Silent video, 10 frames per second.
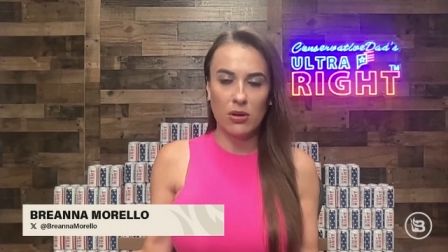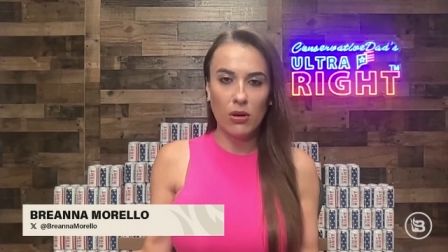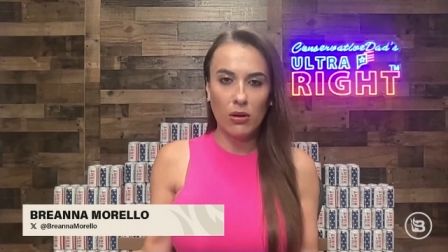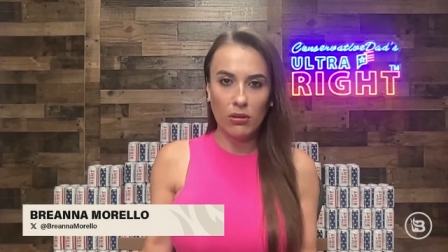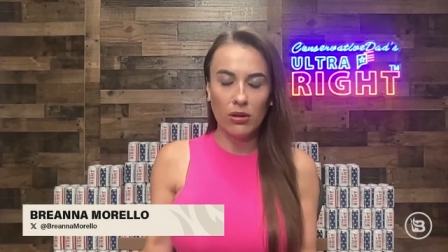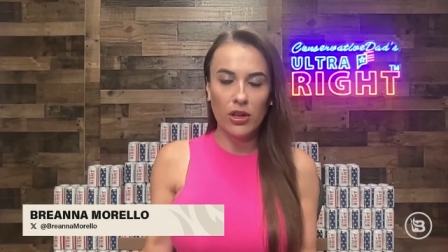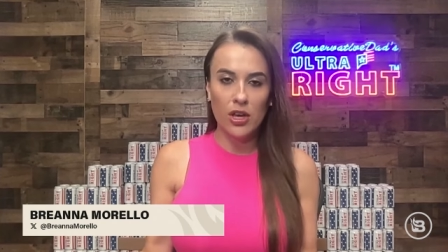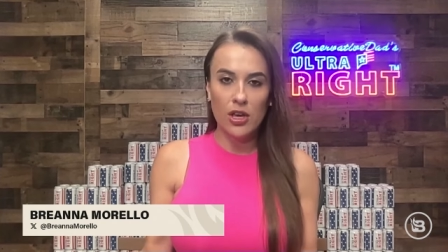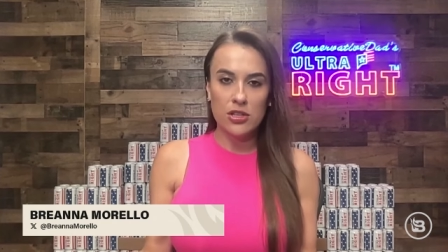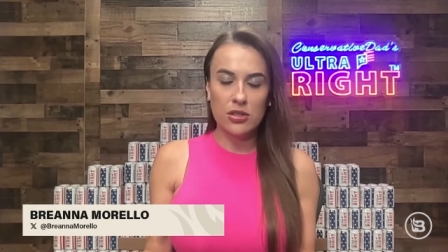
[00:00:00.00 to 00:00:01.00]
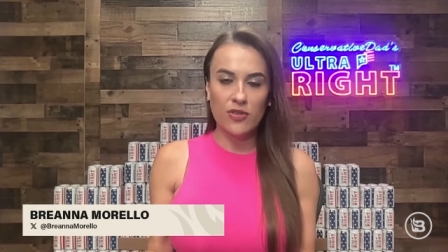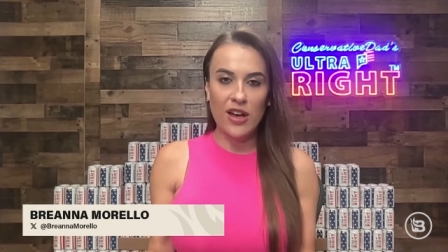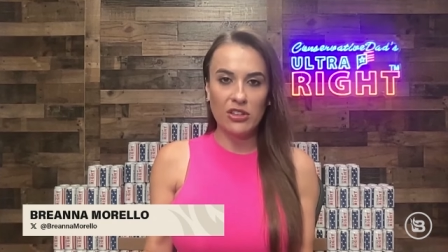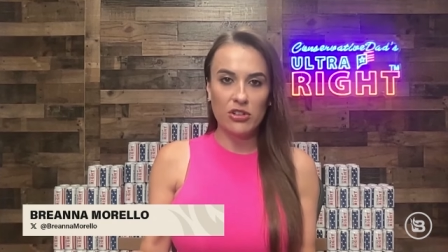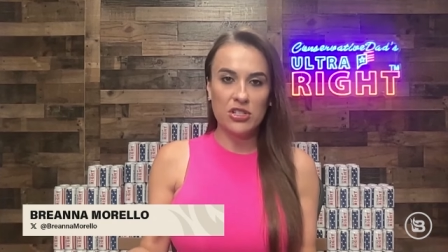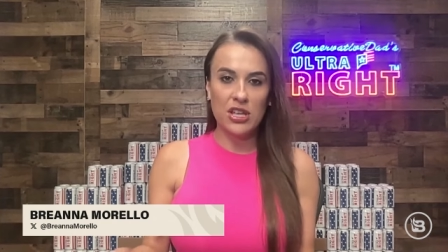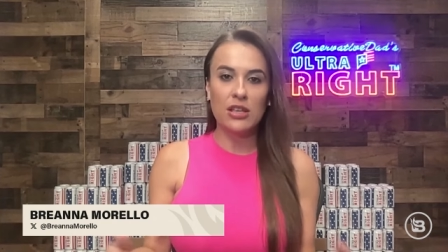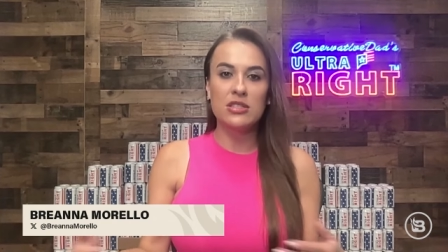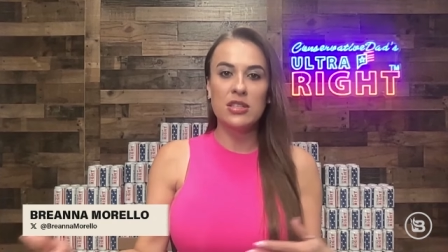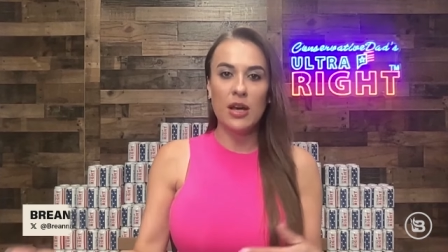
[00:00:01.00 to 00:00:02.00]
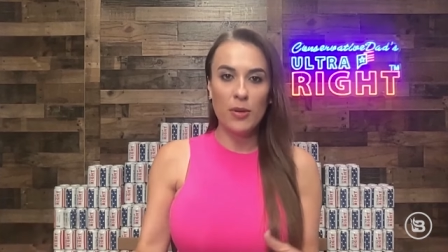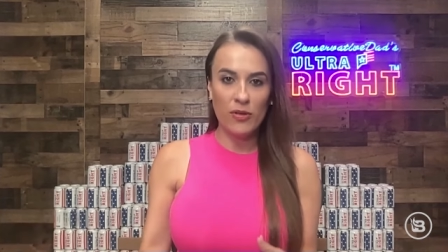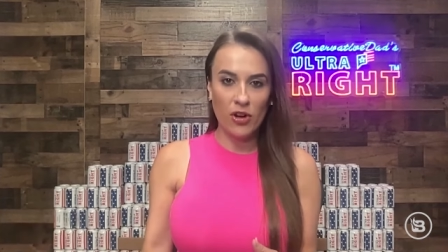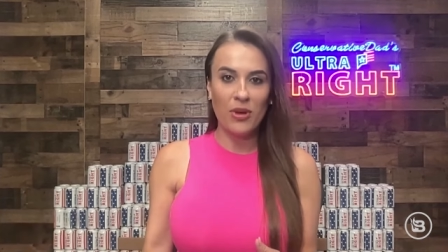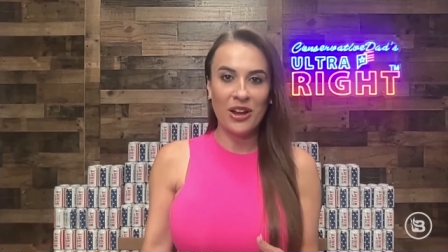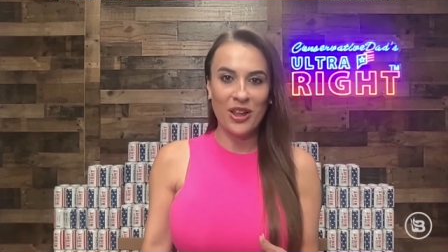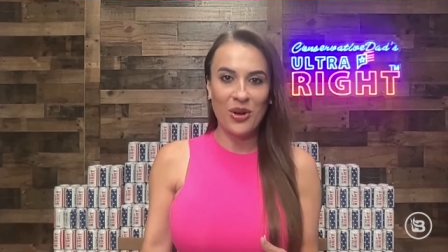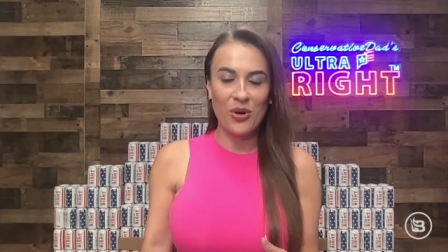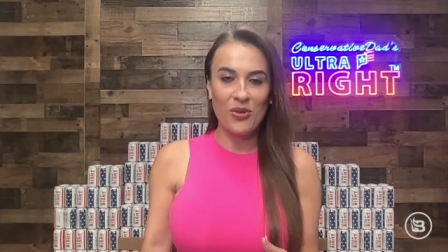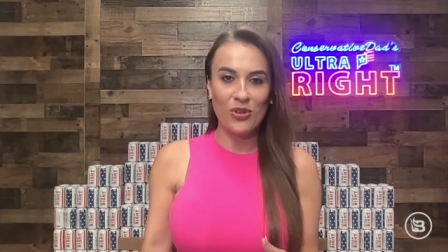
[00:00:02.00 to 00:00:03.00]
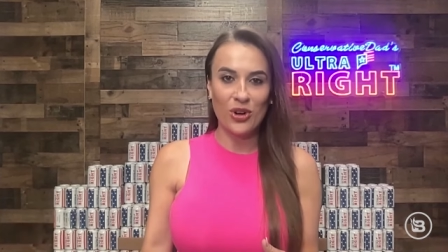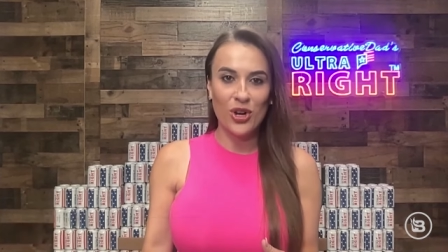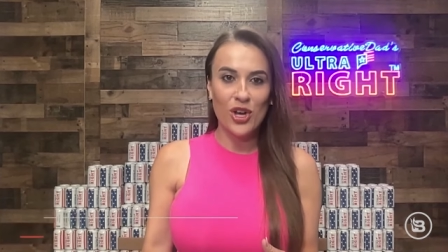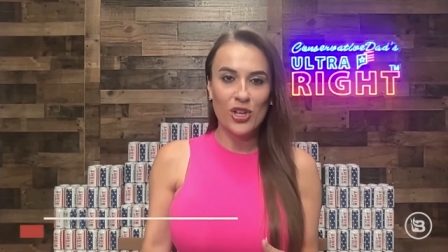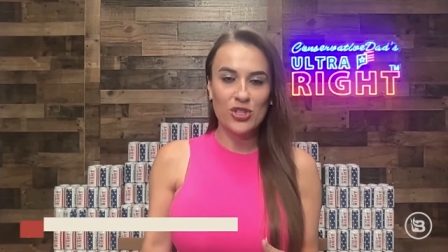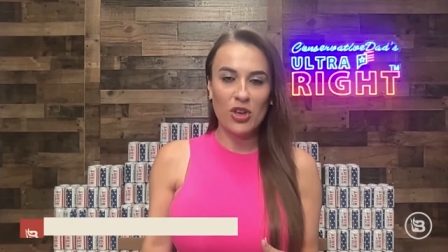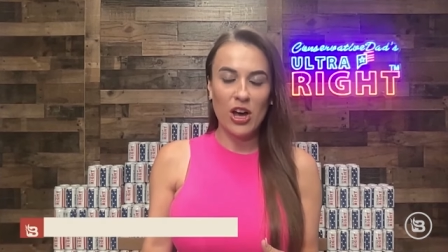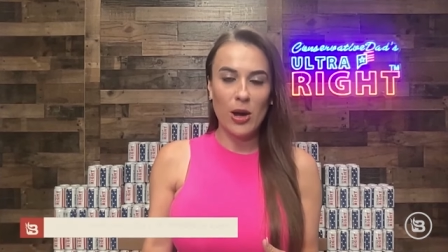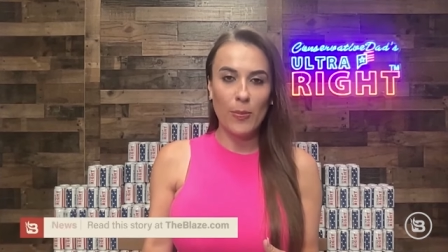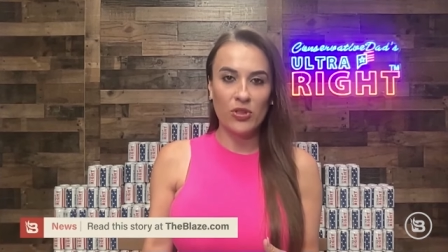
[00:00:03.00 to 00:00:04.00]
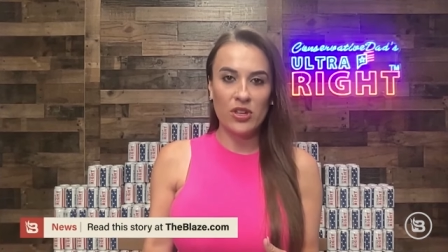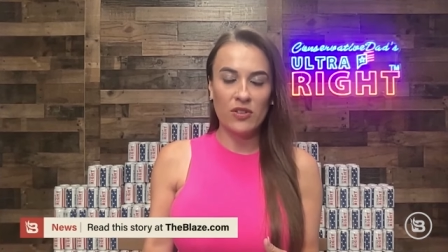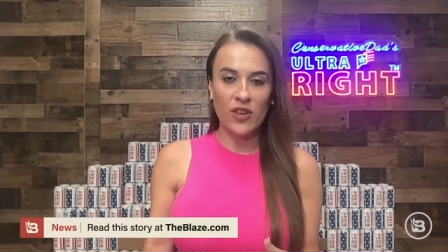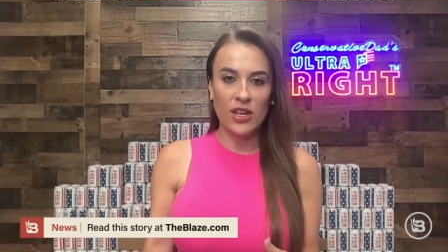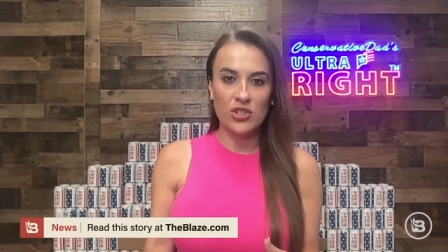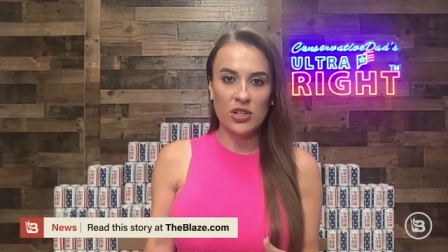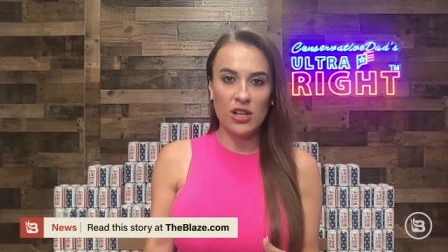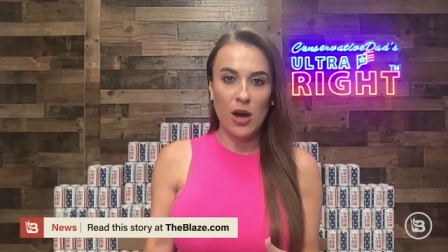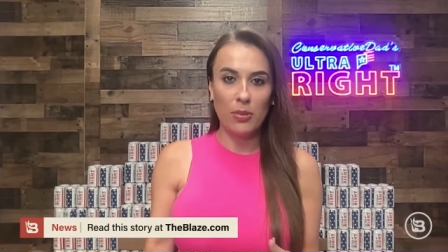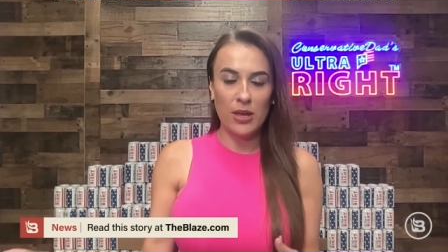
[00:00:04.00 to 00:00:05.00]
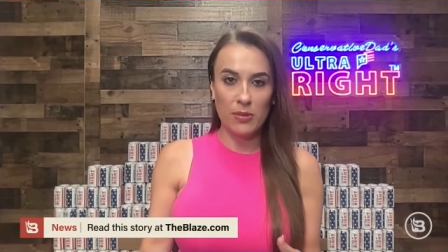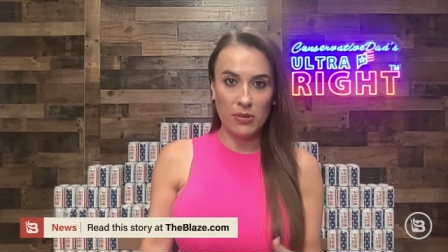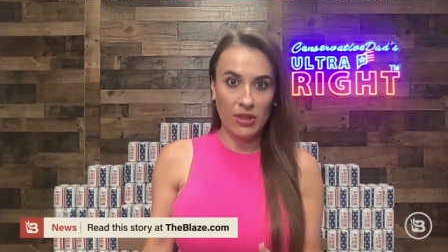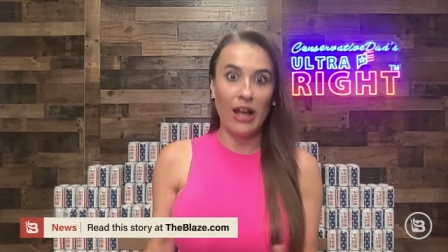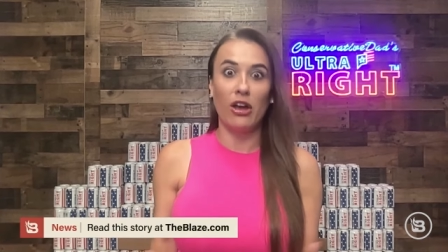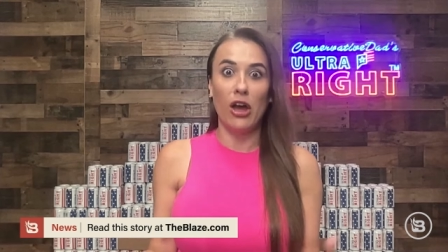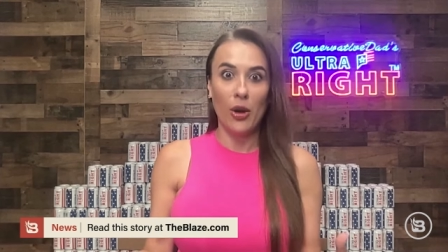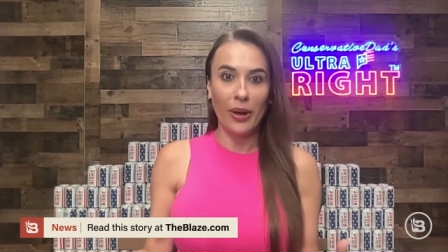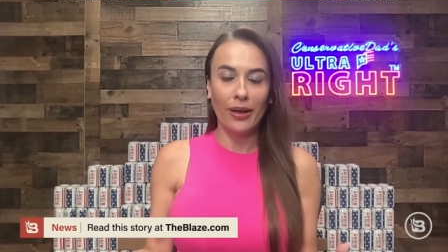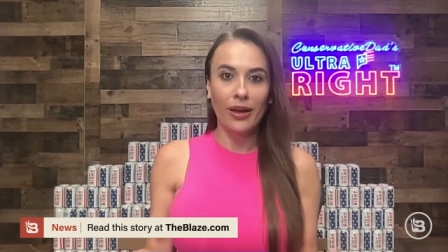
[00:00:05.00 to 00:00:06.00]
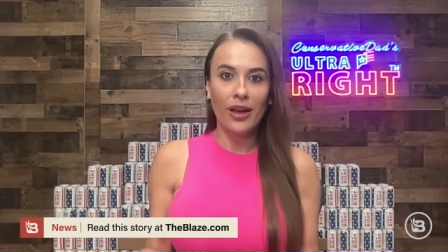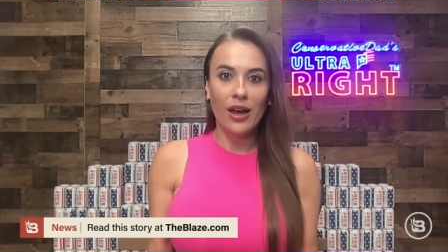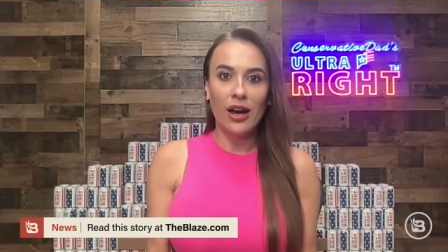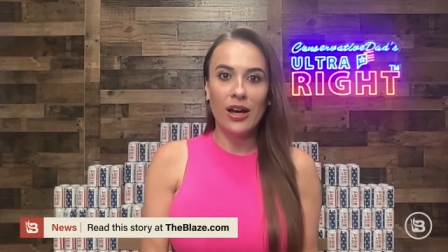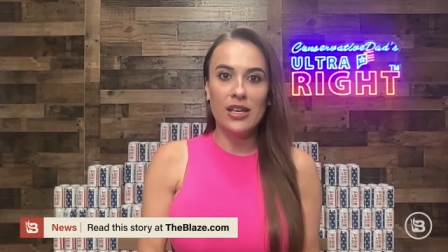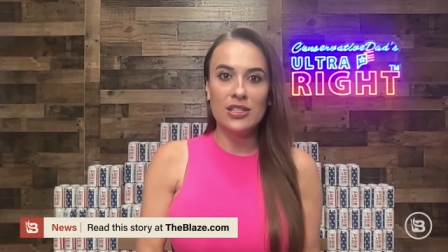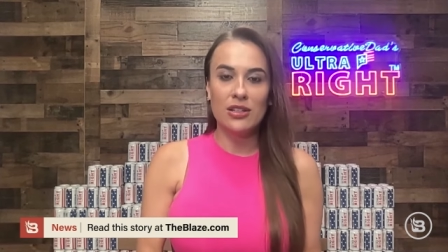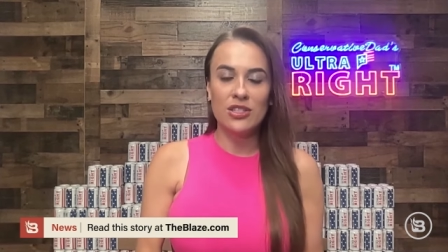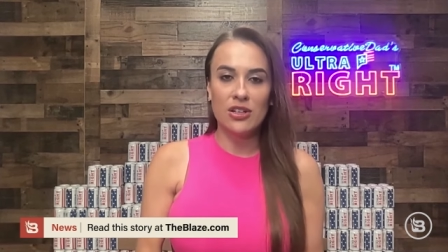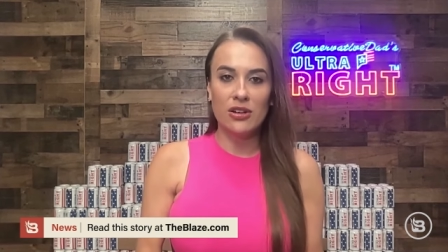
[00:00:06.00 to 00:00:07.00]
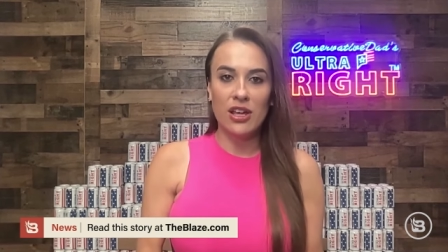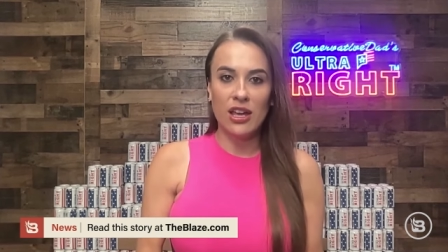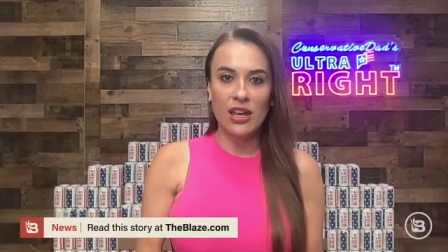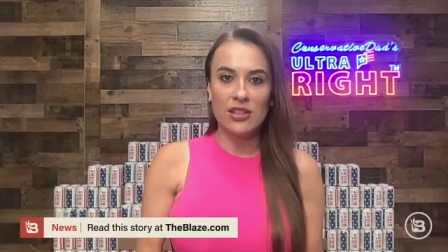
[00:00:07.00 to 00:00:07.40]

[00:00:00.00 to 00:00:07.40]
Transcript: as a whole. So the fact that they're sending some of our money over to help with the invasion, help keep that going, uh, is concerning.